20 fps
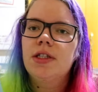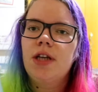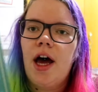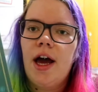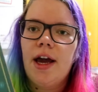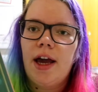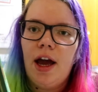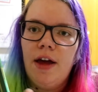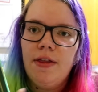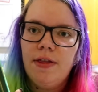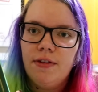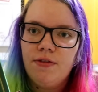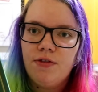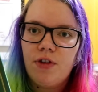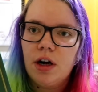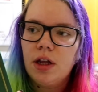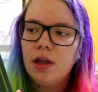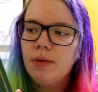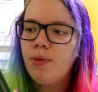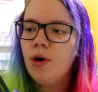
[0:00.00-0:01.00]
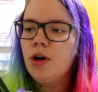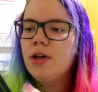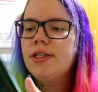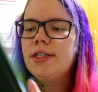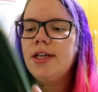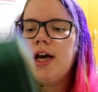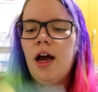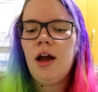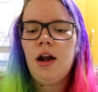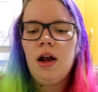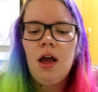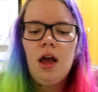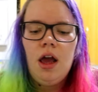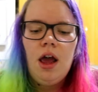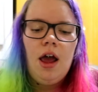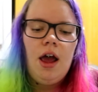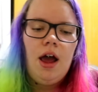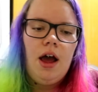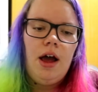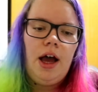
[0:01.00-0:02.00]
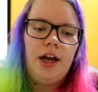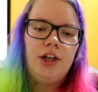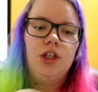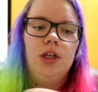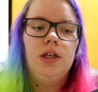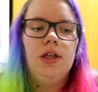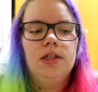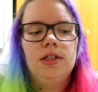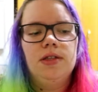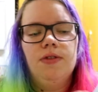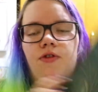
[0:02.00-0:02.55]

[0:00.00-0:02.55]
like, and the front of the box set. Actually, that's the